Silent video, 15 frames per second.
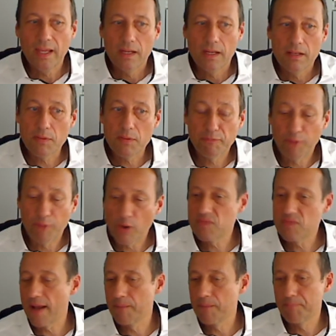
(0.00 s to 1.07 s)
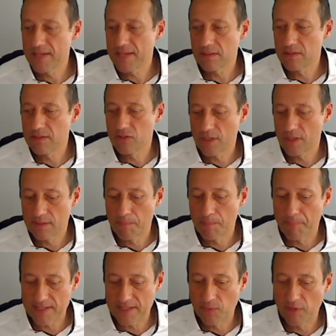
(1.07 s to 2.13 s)
the Volkswagen bus is just the
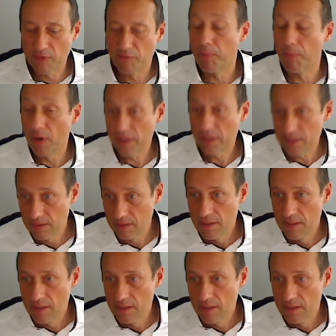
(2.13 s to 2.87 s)
bus we've bought,